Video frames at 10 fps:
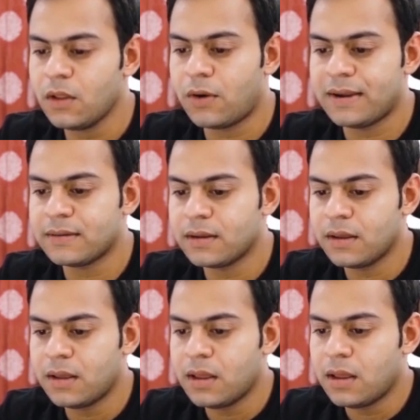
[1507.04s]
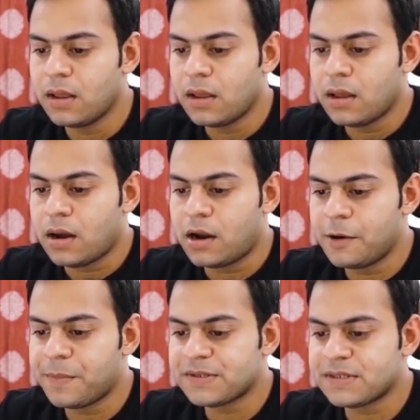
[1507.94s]
Alright,
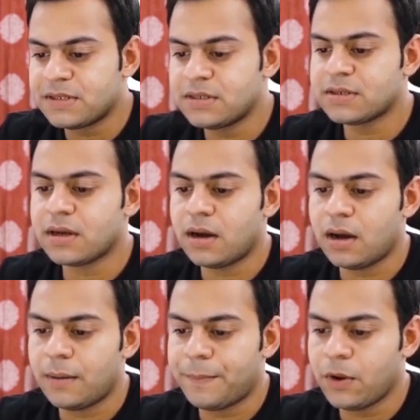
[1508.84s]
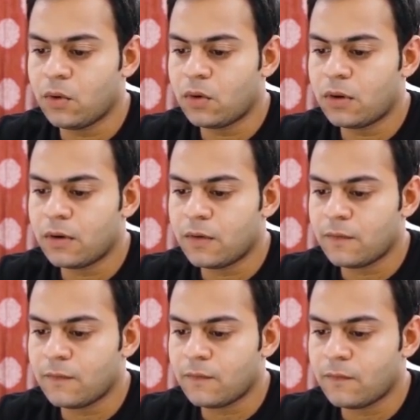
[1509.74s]
100% pure
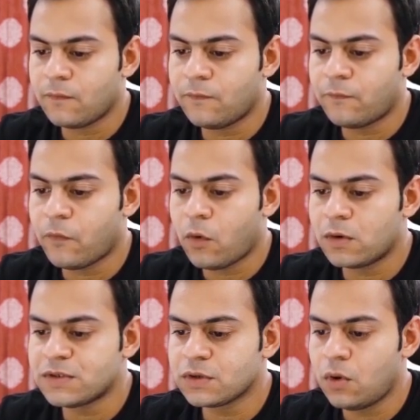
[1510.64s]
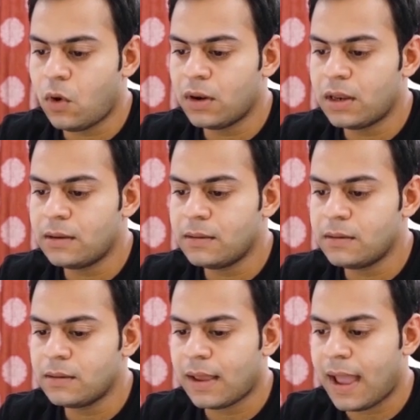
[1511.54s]
force
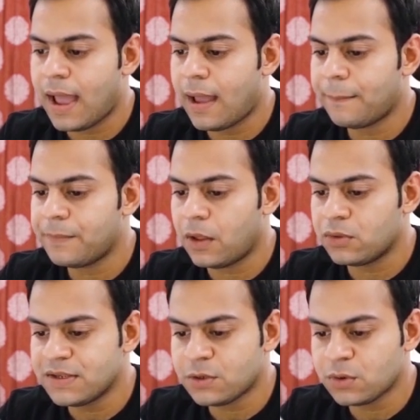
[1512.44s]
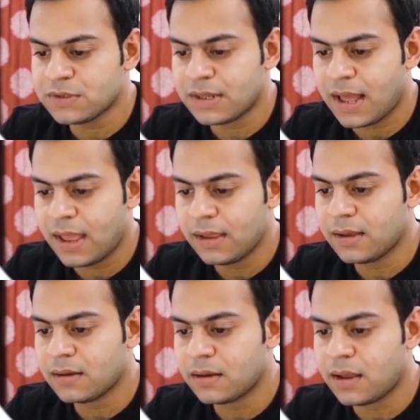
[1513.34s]
colon cap. Now this looks
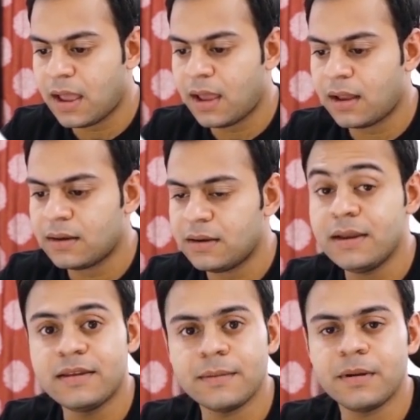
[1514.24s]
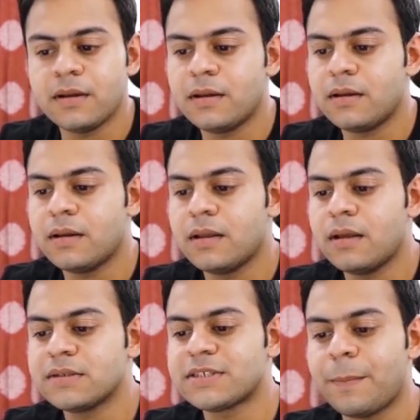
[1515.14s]
like an eatable
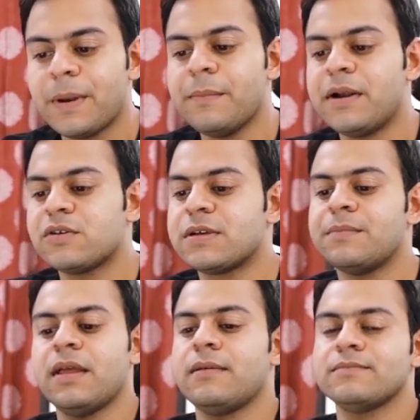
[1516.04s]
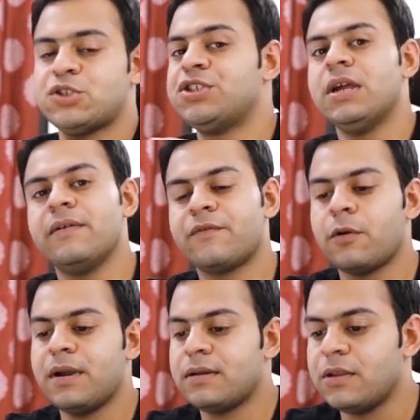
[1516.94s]
supplement or something. Stay away
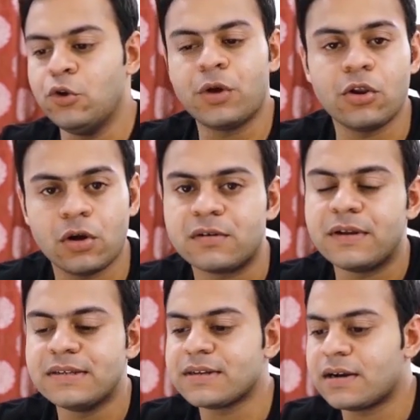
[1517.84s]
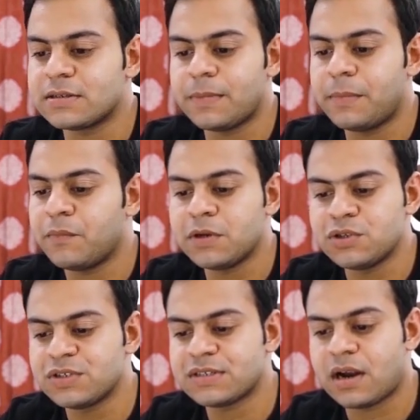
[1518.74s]
from it. You cannot really start a supplement when
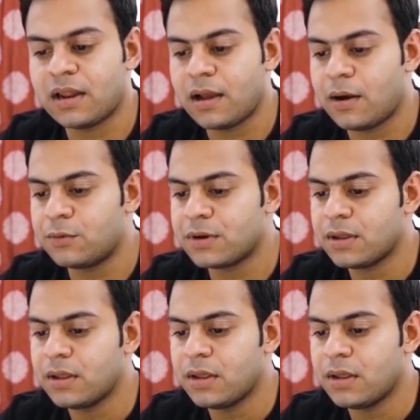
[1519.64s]
you're just starting out,